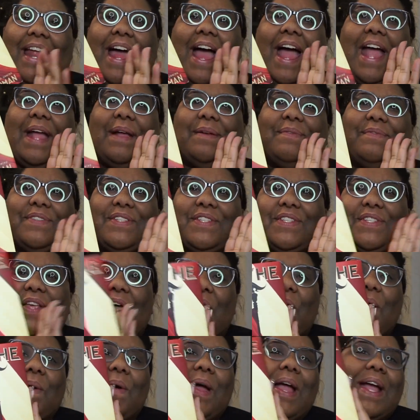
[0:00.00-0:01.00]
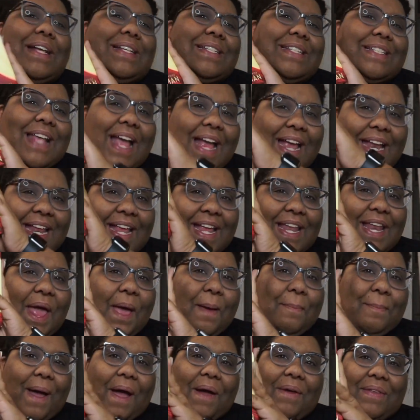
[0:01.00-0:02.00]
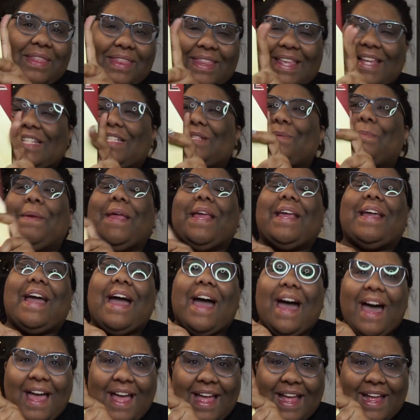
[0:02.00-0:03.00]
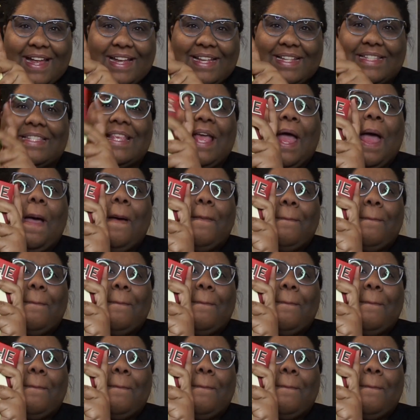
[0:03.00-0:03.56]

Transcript: I am so excited about this because